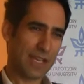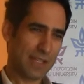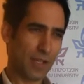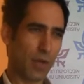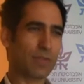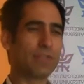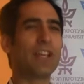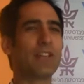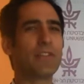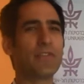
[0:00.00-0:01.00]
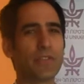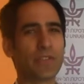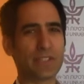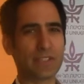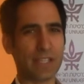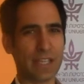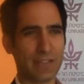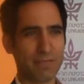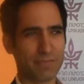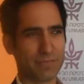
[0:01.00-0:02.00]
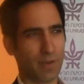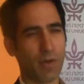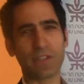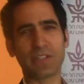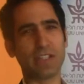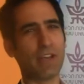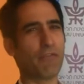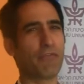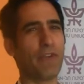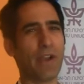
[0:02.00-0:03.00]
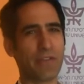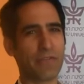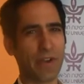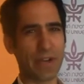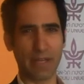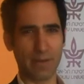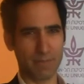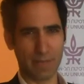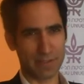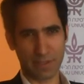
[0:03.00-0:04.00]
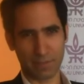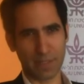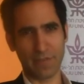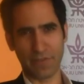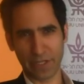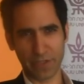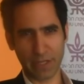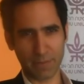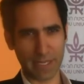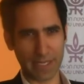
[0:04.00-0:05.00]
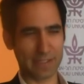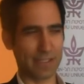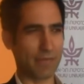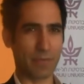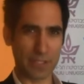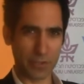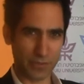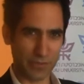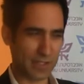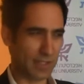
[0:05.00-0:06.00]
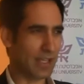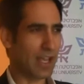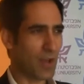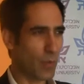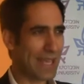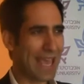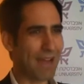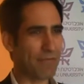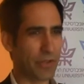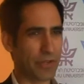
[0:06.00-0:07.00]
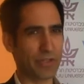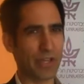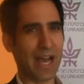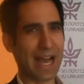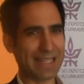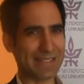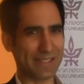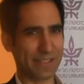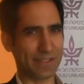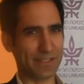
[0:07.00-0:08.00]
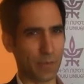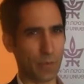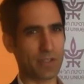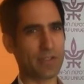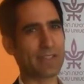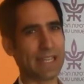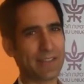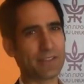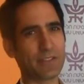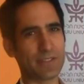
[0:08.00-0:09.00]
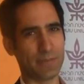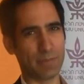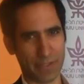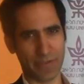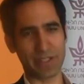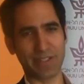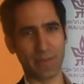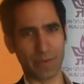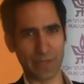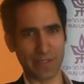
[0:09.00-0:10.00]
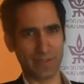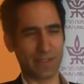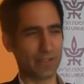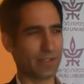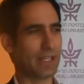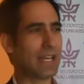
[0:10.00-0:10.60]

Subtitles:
So the Tel Aviv University, obviously a very, very amazing, very unique place, and everybody should visit. We have there the ICRC, which is the Interdisciplinary Cyber Research Center.